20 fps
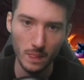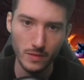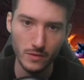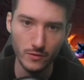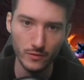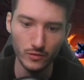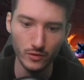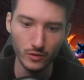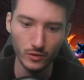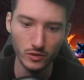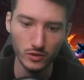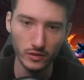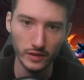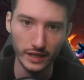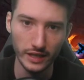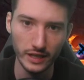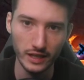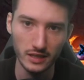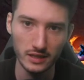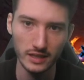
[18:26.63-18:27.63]
So they
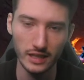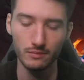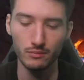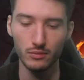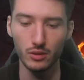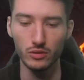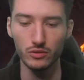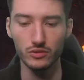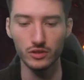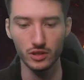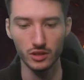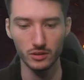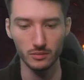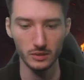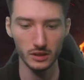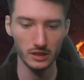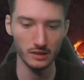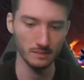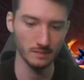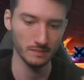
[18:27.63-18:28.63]
can then Bone Crusher
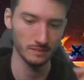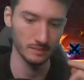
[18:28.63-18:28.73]
me.